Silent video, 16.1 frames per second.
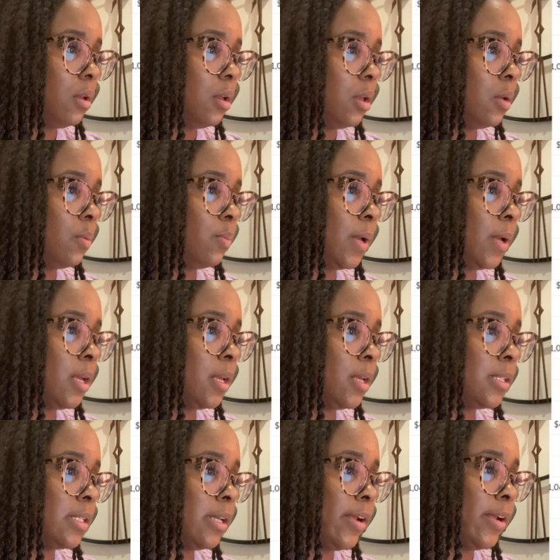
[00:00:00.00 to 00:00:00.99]
It
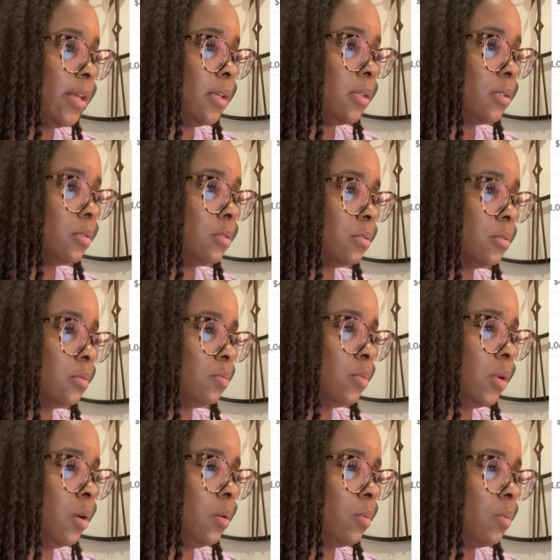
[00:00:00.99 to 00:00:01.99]
was, here it is.
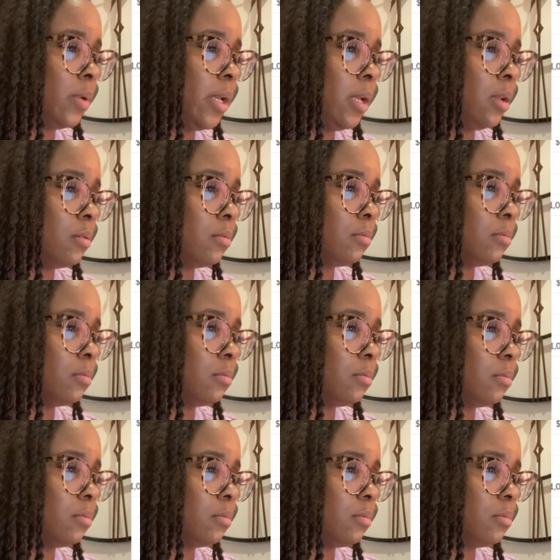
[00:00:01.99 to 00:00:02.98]
No, wait.
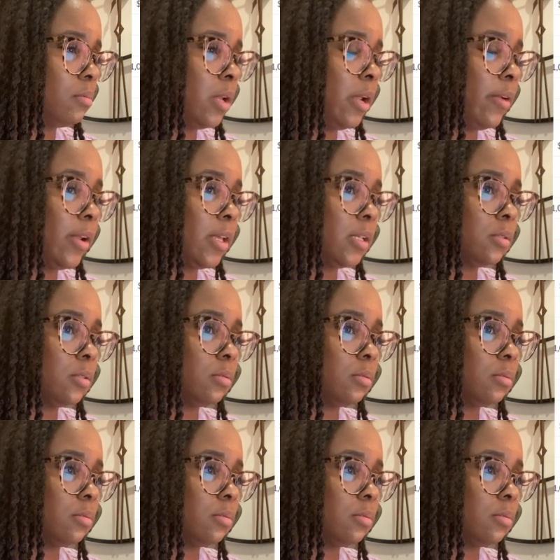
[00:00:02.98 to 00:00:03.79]
Here it is.